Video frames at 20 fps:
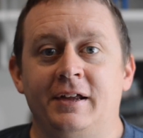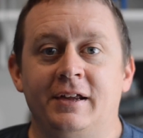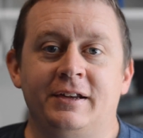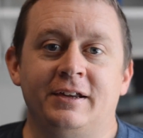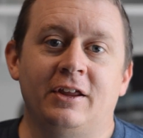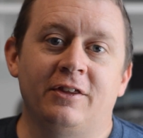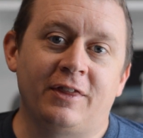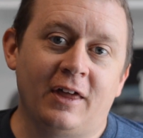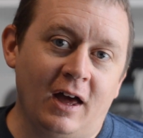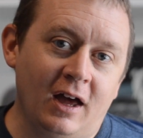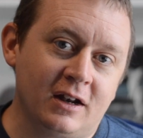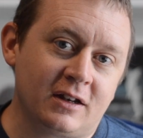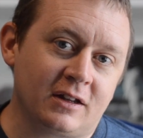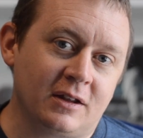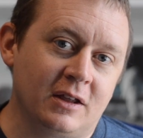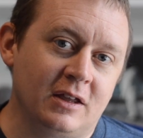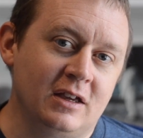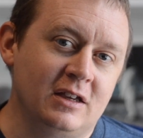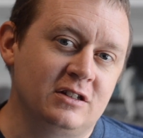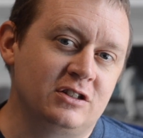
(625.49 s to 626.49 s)
Now,
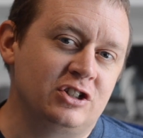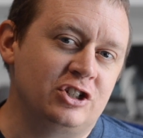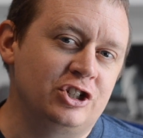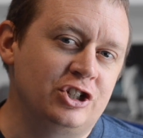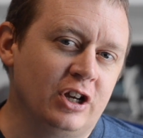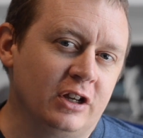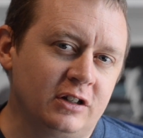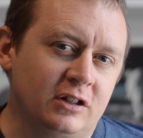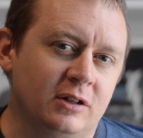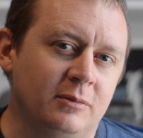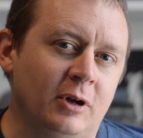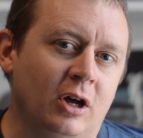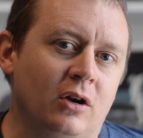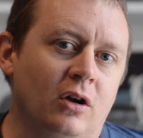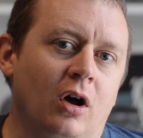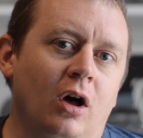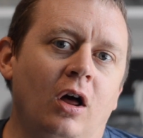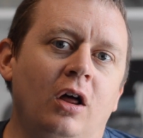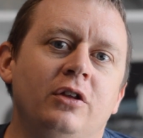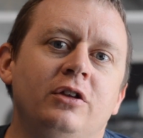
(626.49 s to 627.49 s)
that is just about
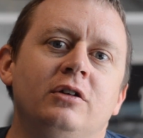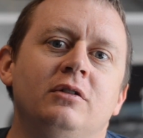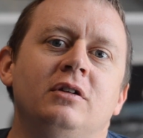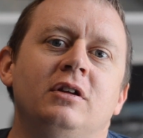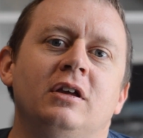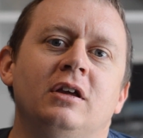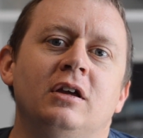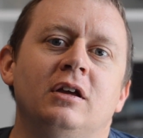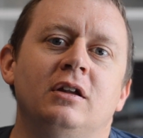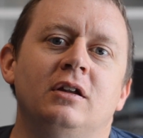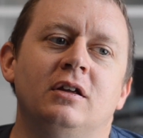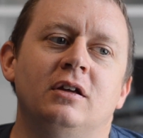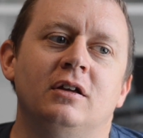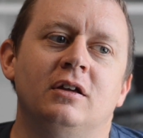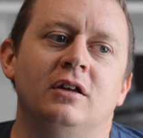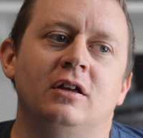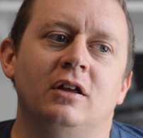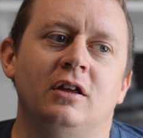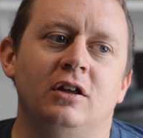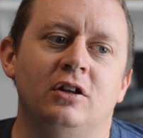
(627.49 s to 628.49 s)
all you need
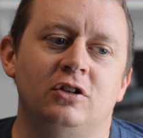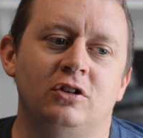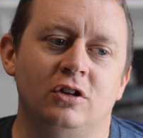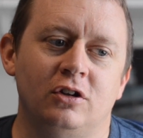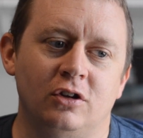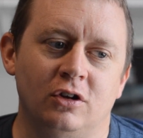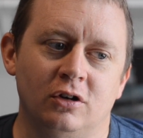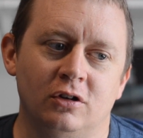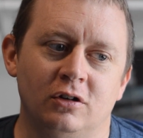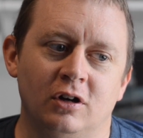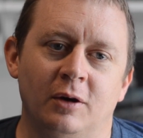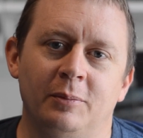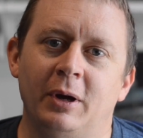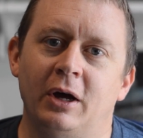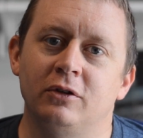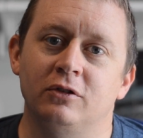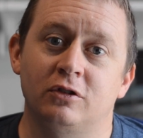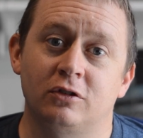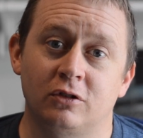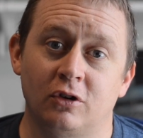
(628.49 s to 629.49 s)
to know
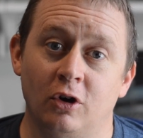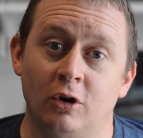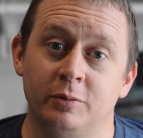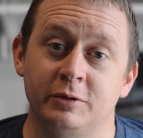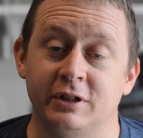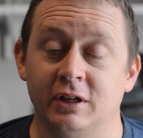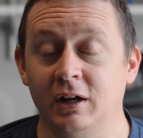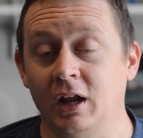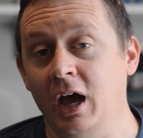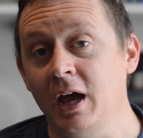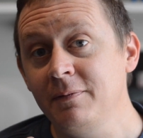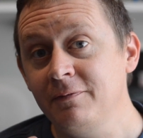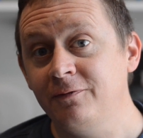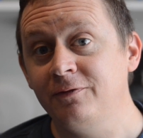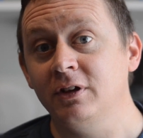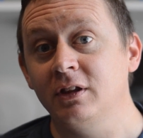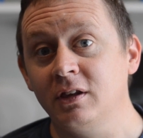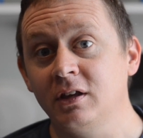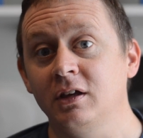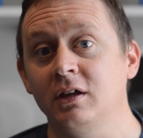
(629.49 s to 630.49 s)
about scopes. And I'm
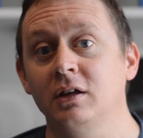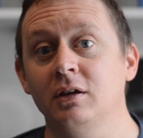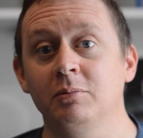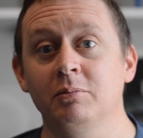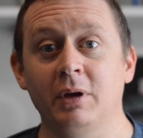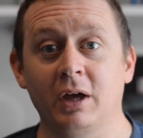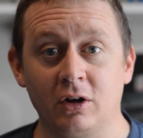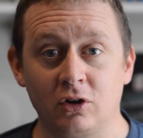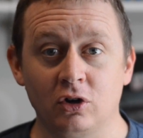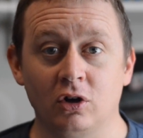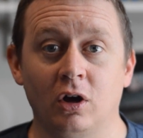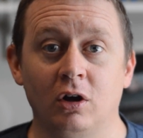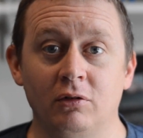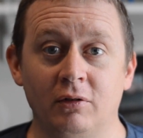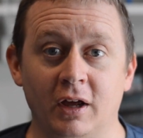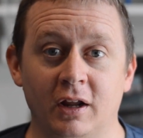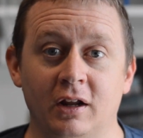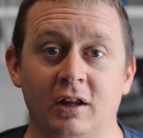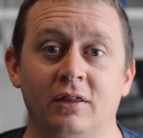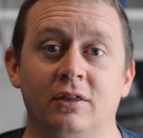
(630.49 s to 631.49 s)
feeling better
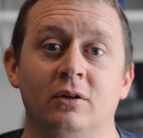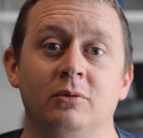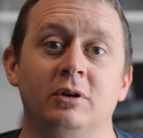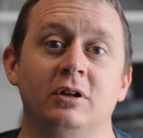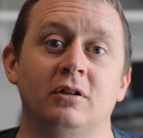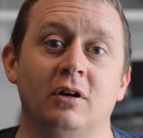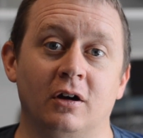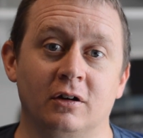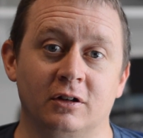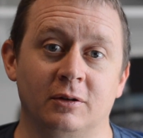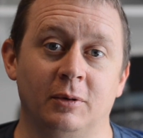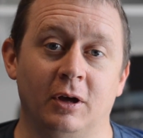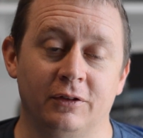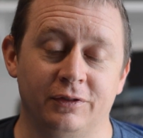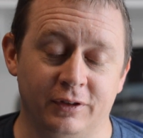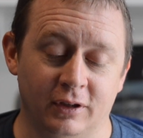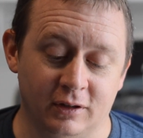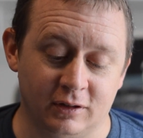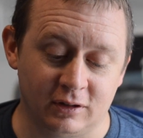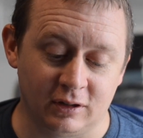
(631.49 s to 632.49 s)
already that we talked about
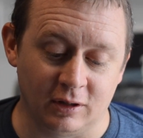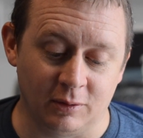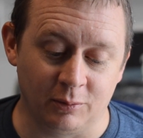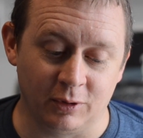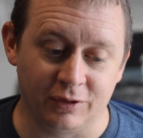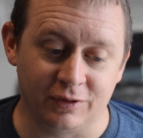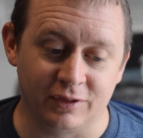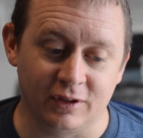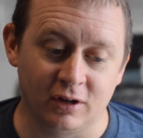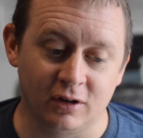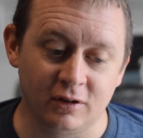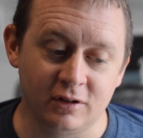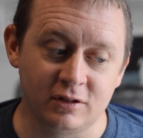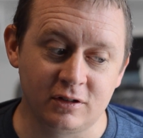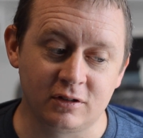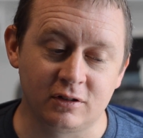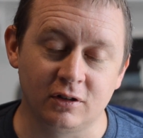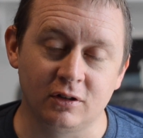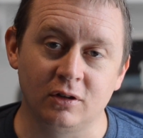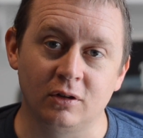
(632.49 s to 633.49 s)
this, but there is
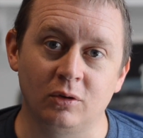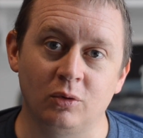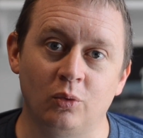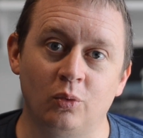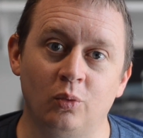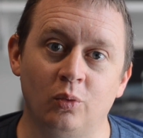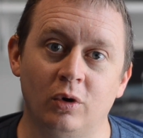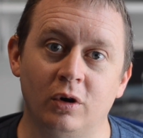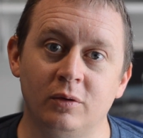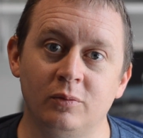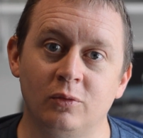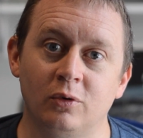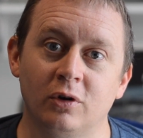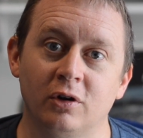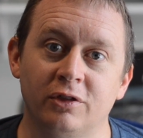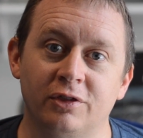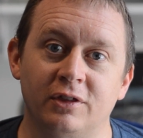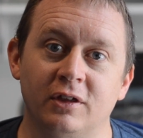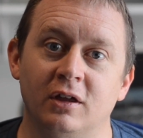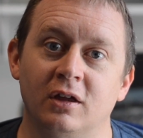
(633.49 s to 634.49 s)
still one more
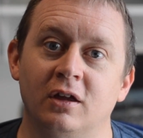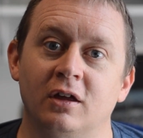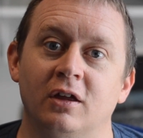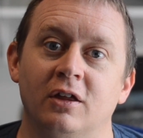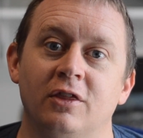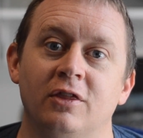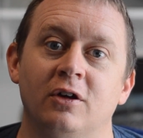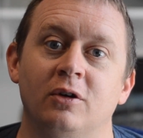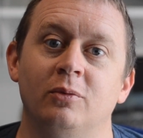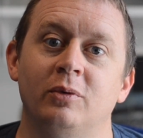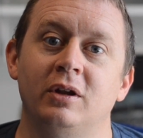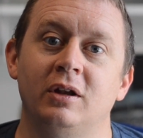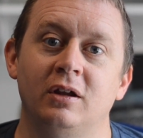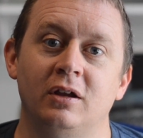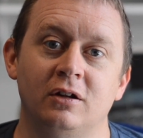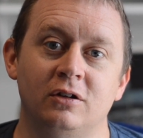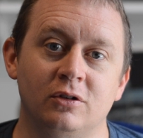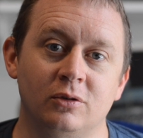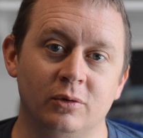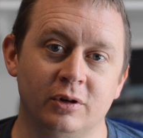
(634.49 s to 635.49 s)
thing that we
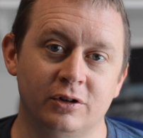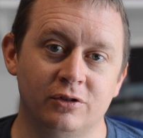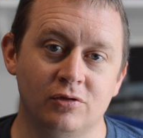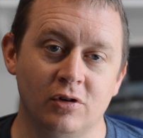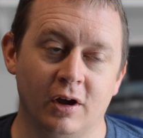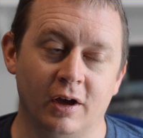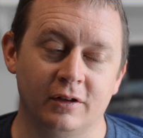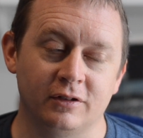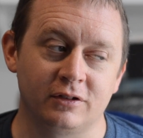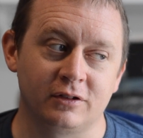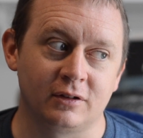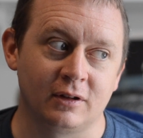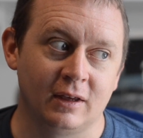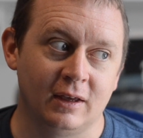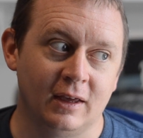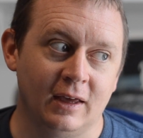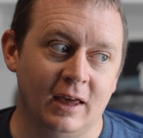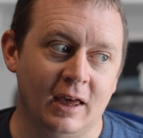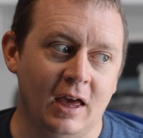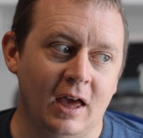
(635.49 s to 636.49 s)
need to address,
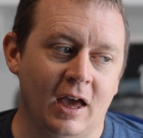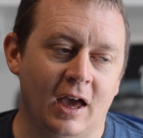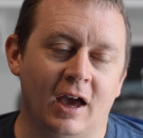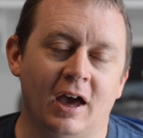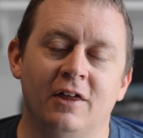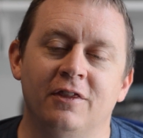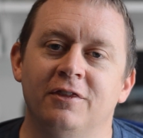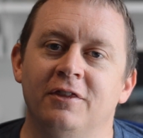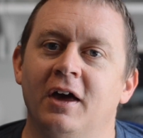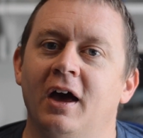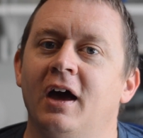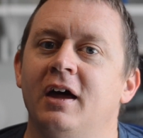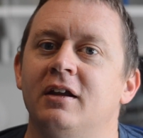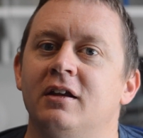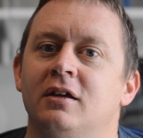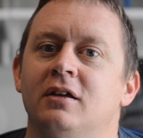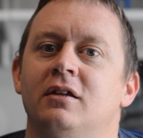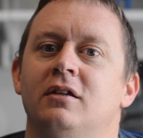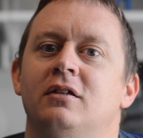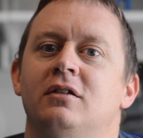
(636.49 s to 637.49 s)
and that
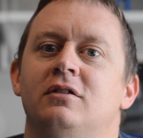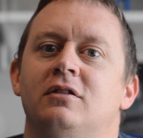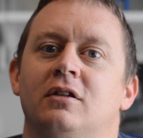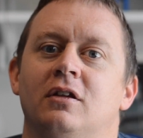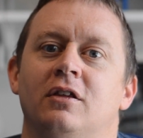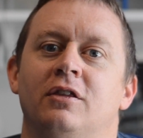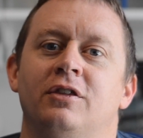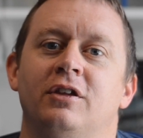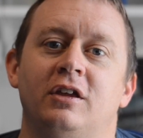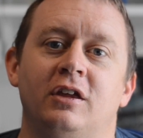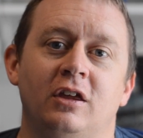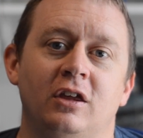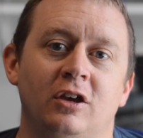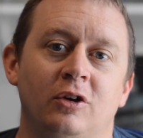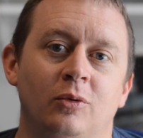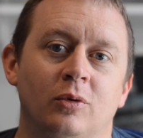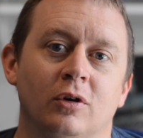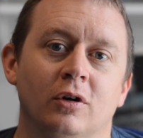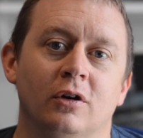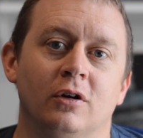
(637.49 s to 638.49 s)
is the
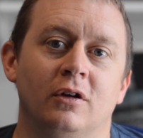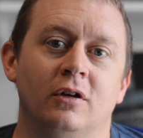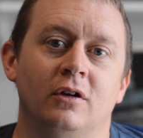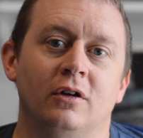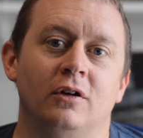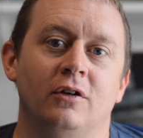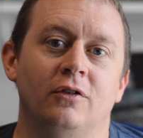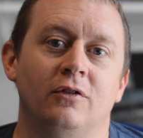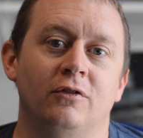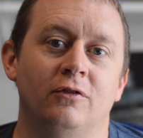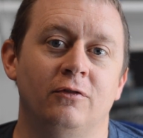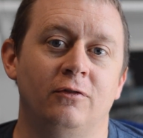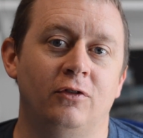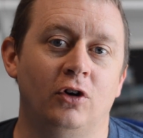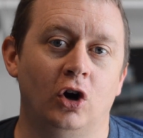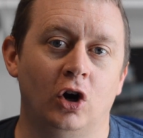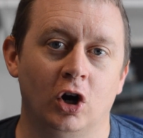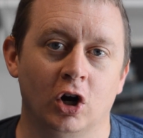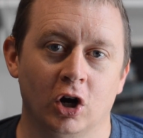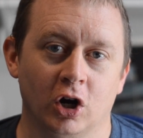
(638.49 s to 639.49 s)
keyword
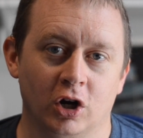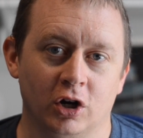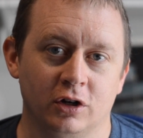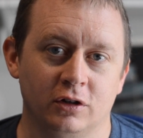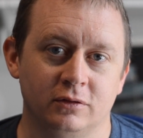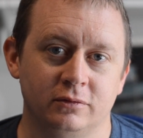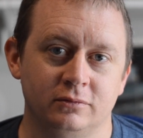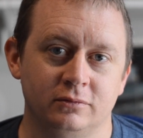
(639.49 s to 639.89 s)
var.